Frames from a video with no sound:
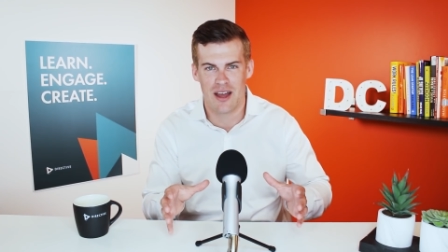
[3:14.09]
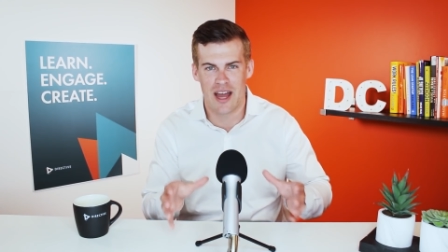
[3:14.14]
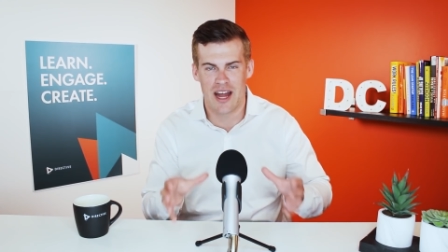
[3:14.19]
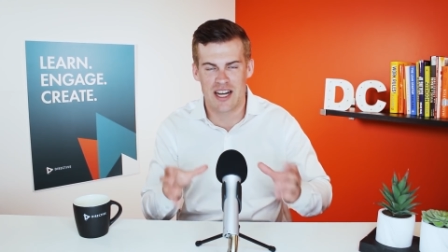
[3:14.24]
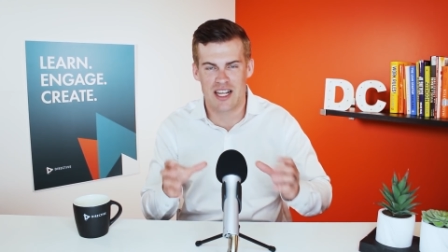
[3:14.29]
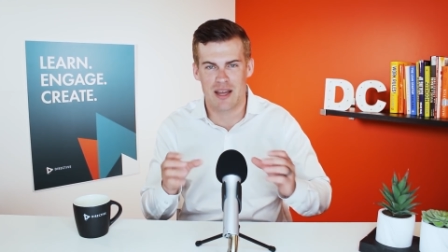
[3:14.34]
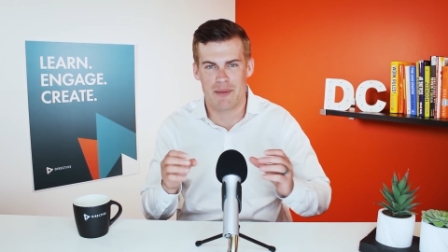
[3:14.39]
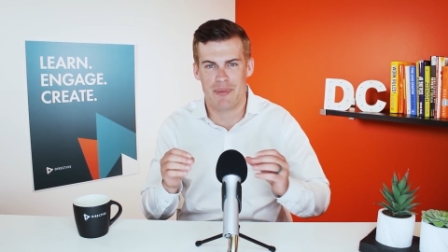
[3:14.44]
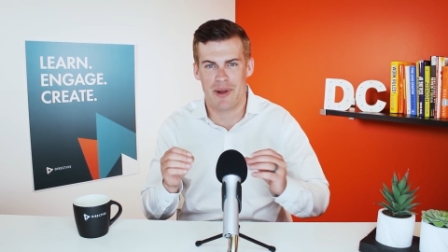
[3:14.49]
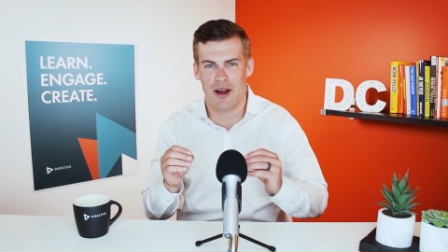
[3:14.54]

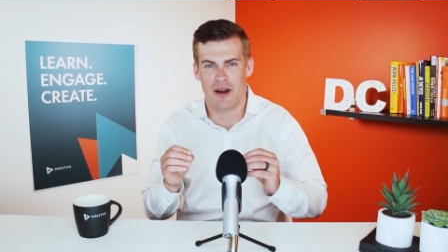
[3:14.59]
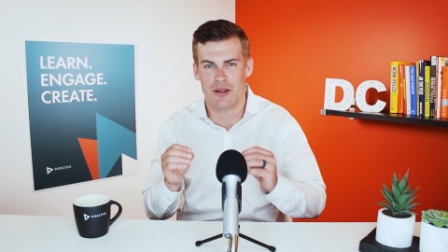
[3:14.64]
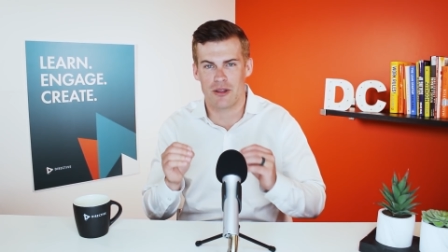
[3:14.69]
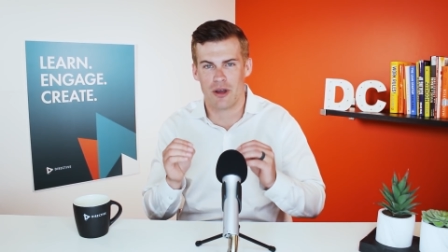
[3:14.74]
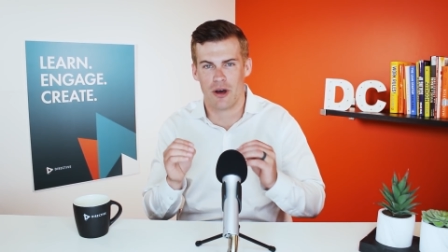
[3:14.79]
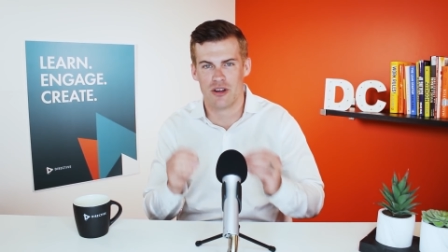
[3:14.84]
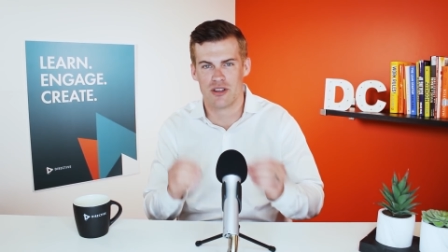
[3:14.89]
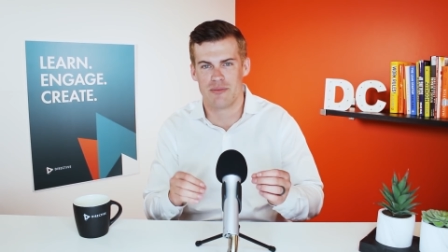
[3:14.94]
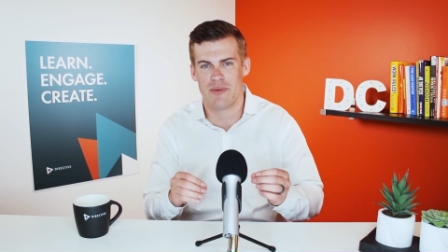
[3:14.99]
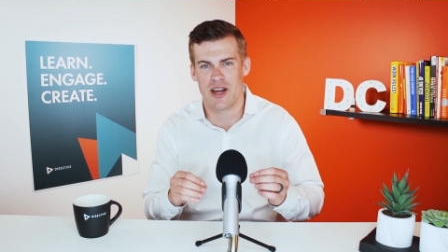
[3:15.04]
and comparing
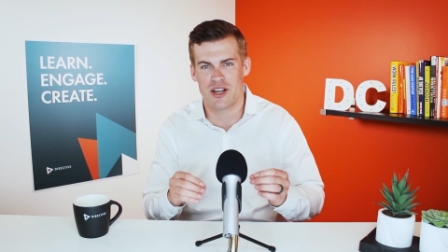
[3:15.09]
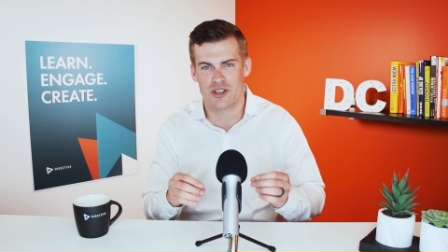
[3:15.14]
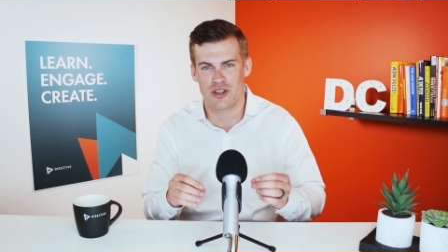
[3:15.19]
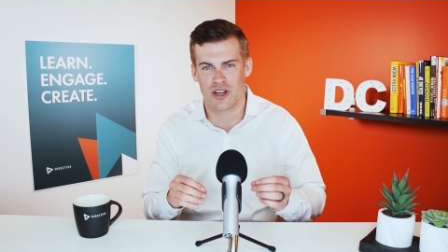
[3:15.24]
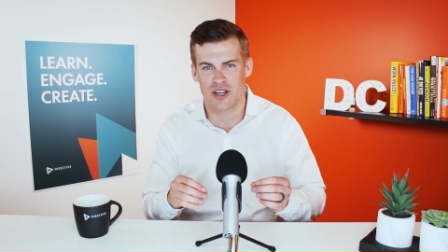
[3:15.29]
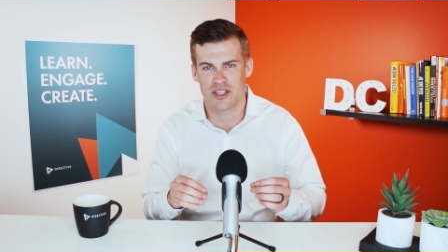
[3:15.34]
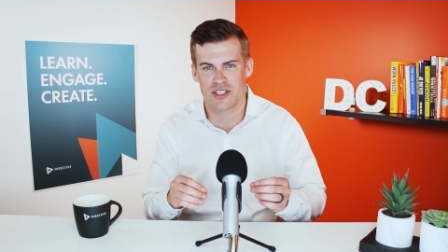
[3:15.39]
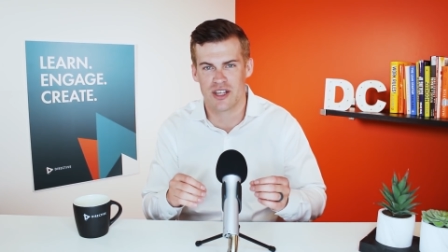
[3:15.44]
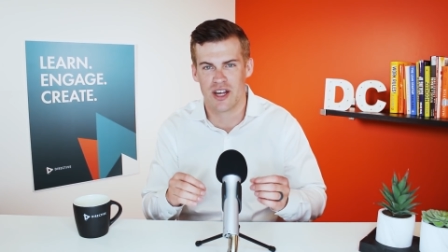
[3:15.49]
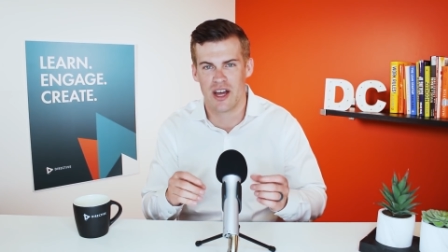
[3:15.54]
those
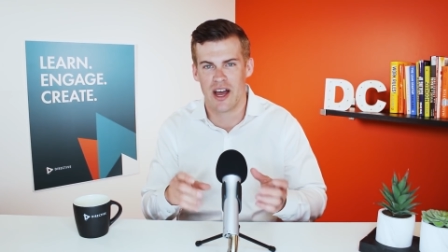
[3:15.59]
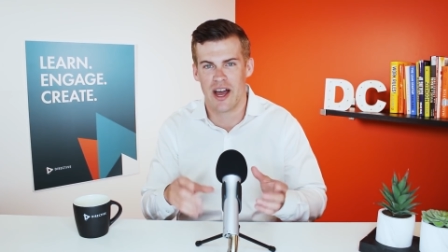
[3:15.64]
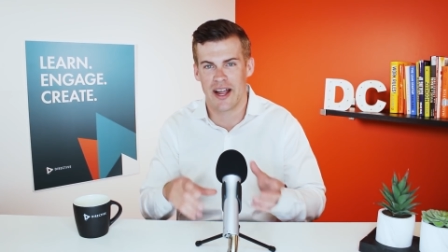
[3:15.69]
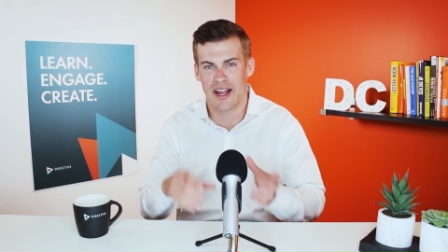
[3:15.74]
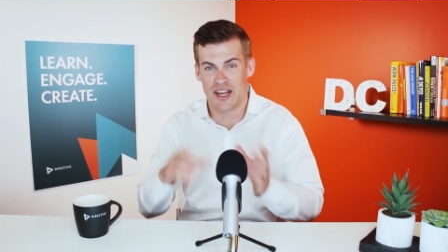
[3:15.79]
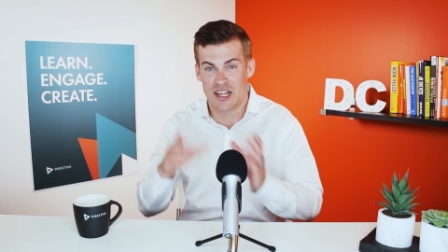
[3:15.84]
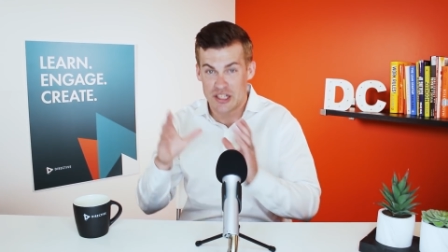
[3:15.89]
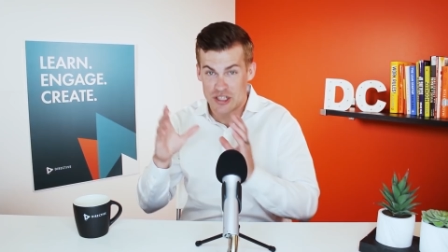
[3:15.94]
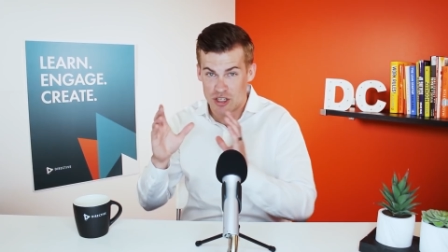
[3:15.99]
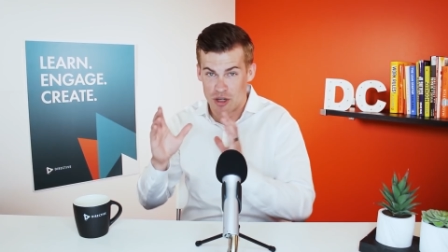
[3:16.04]
metrics
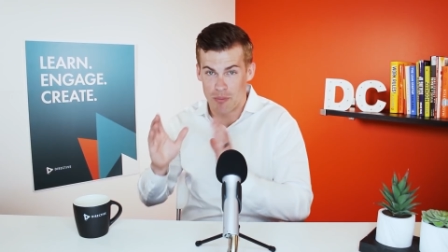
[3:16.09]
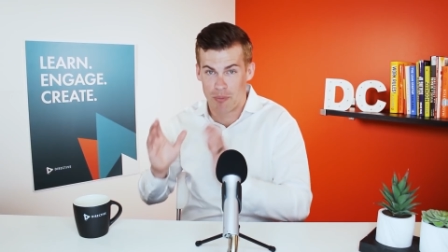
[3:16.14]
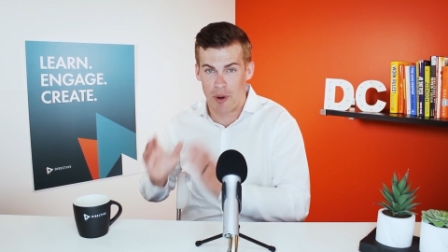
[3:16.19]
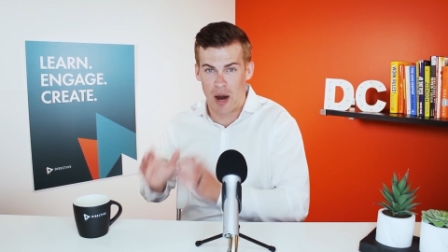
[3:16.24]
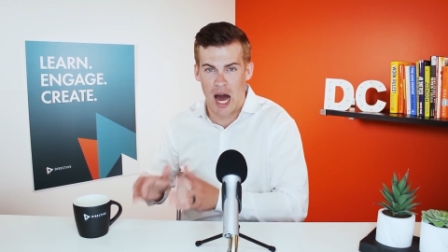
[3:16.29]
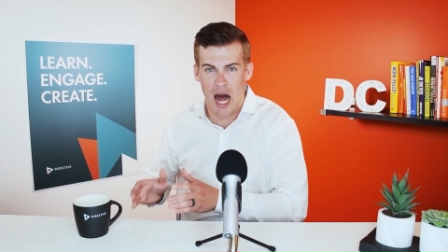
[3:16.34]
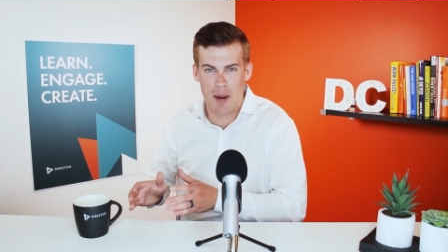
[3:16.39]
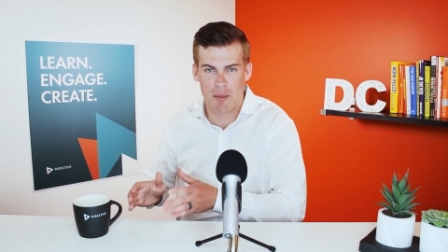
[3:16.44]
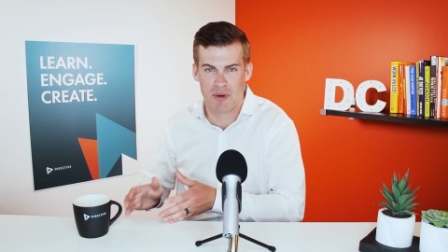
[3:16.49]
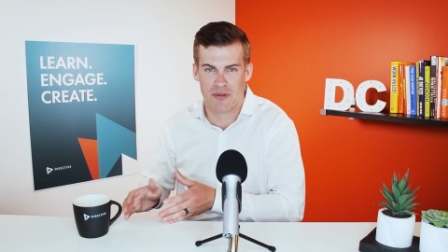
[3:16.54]
against your
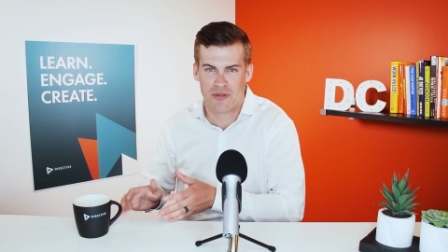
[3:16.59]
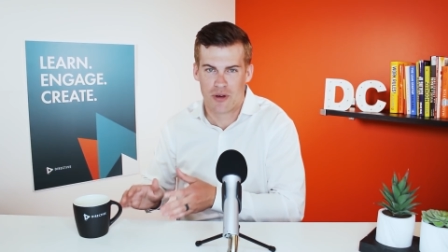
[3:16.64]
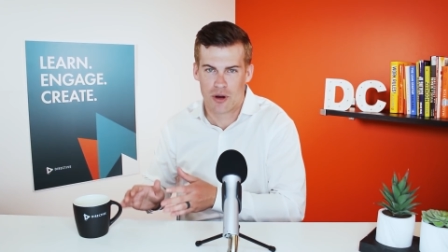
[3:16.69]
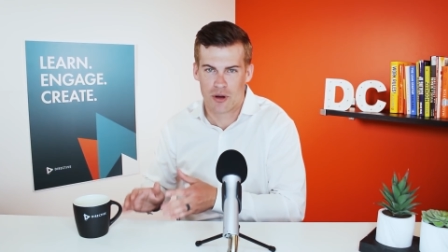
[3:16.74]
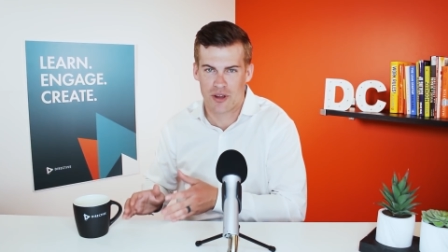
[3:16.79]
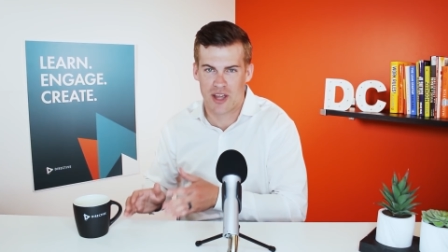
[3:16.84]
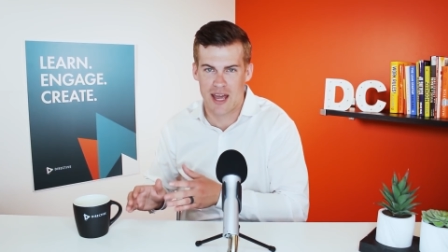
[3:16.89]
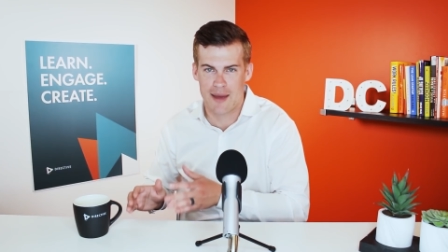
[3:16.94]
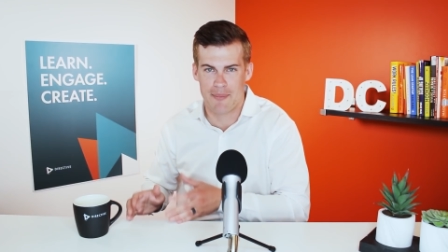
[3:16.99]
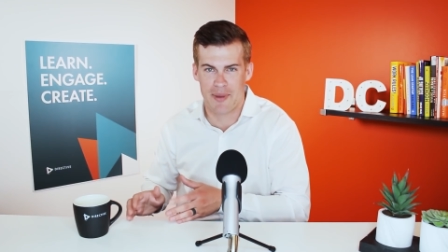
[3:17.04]
bottom of
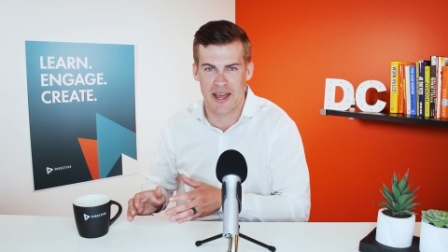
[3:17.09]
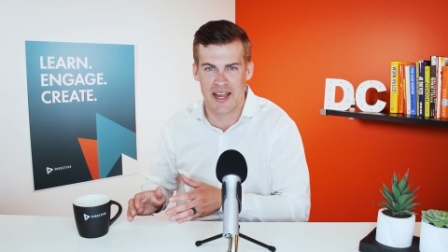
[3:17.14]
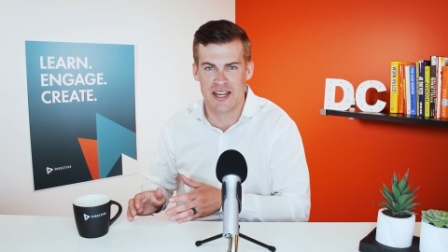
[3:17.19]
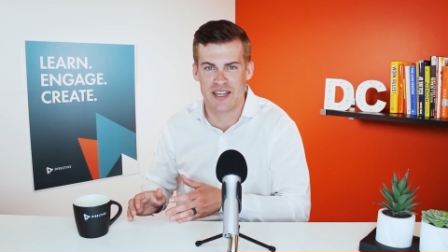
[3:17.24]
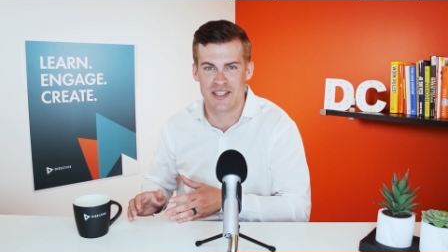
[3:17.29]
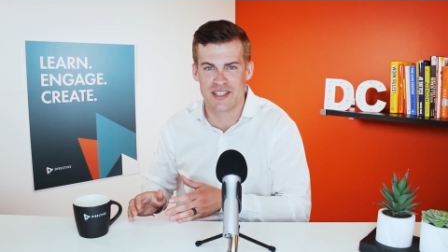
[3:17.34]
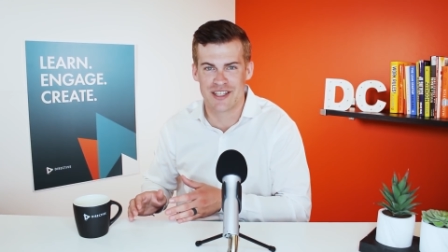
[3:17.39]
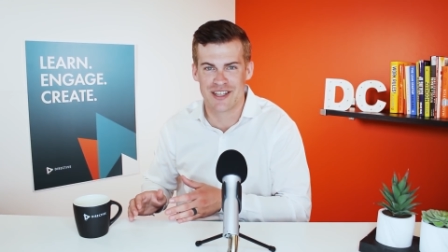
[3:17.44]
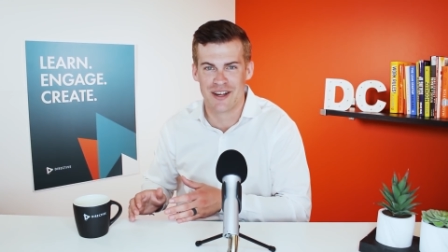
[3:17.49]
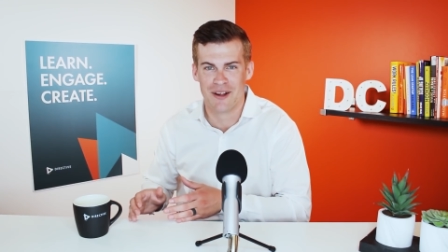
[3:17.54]
funnel
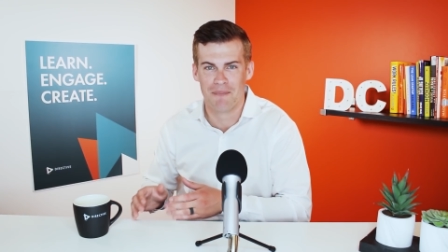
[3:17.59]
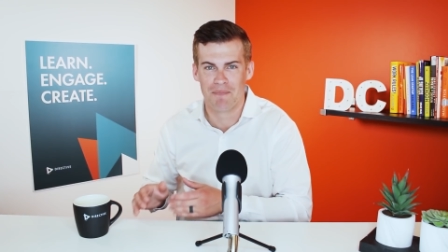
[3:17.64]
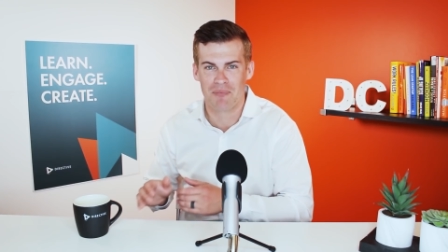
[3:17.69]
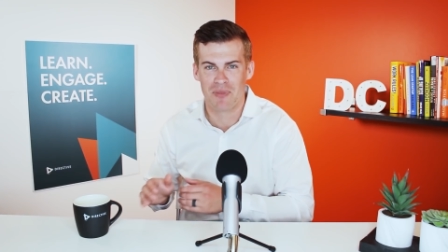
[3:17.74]
campaigns,